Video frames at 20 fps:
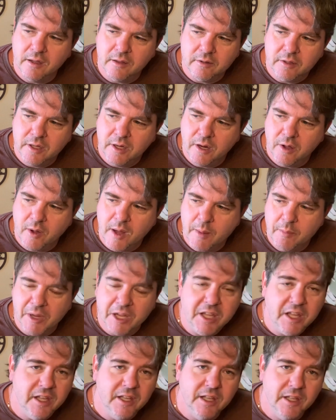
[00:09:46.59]
You know, I'm a
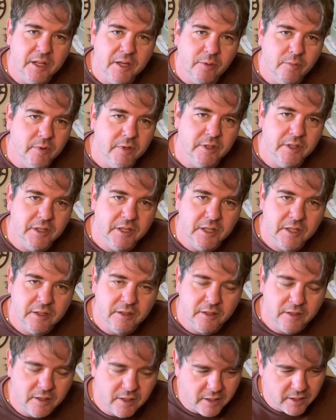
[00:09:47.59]
kid, it really
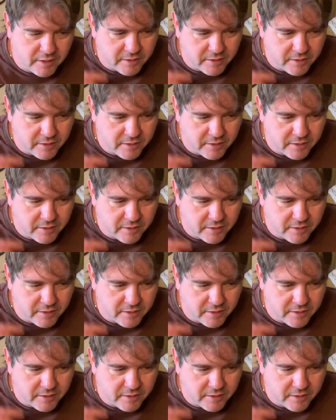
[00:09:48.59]
didn't